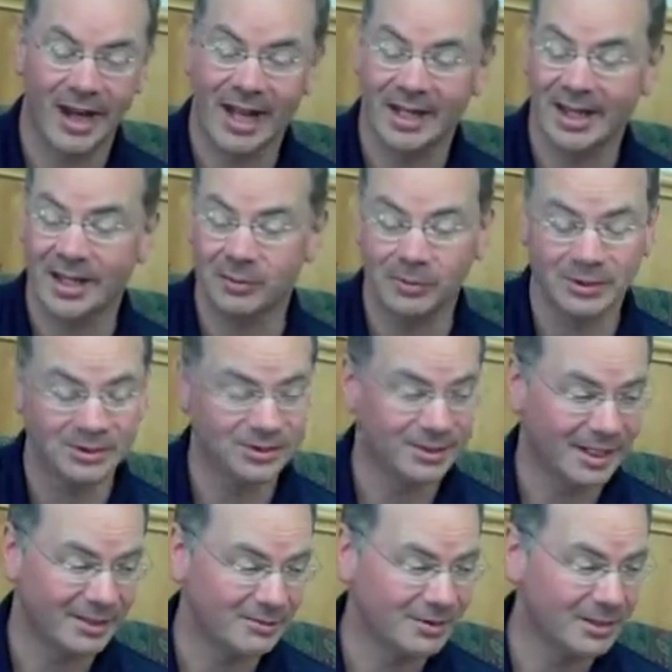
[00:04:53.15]
And I will
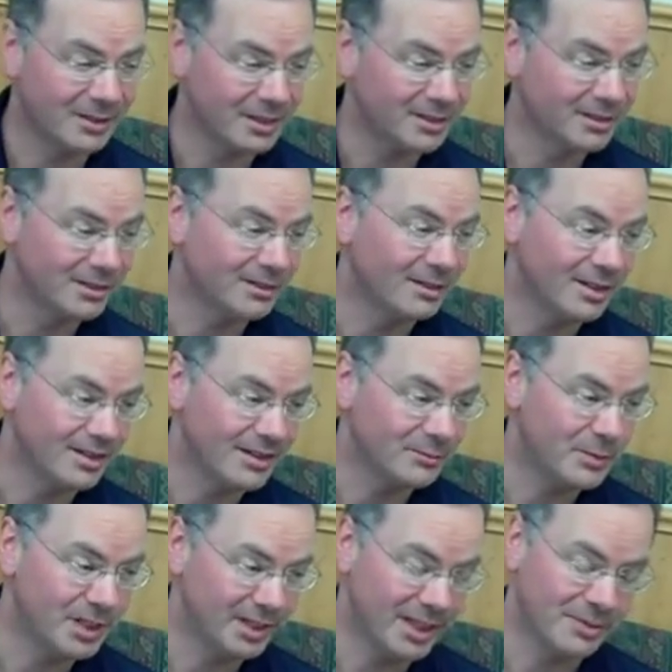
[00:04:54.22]
say very clearly that
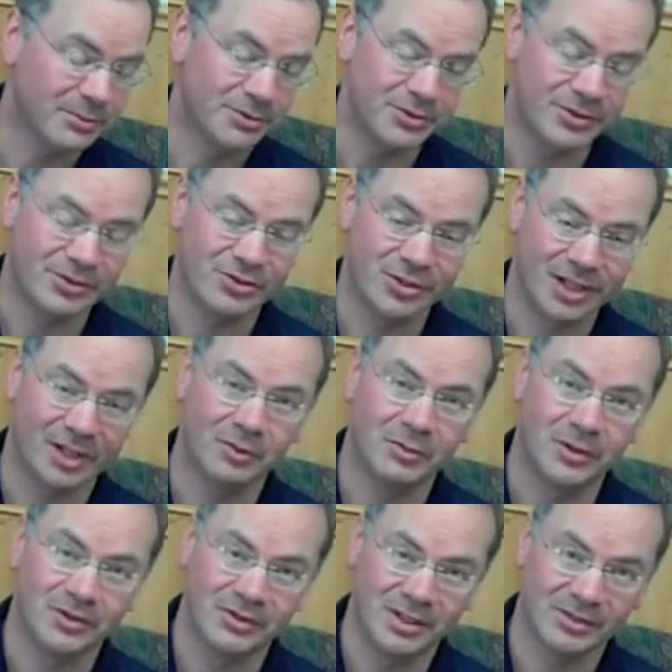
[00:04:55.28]
being able to share
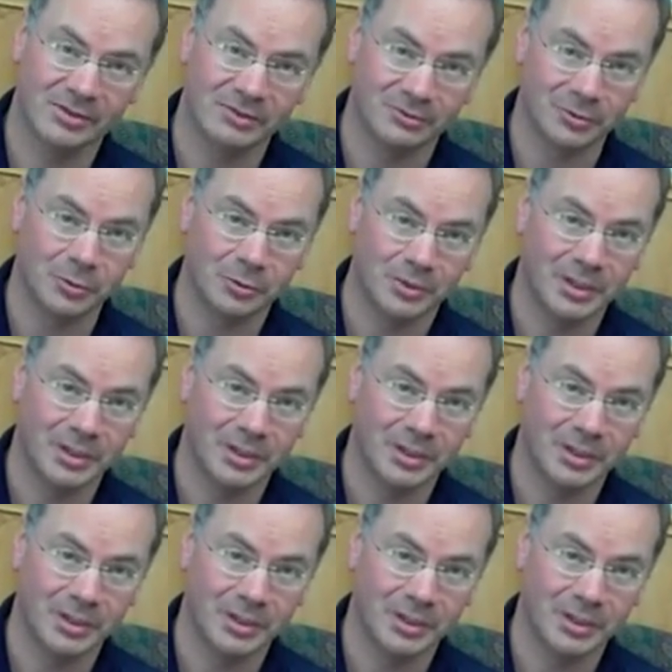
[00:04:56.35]
with this group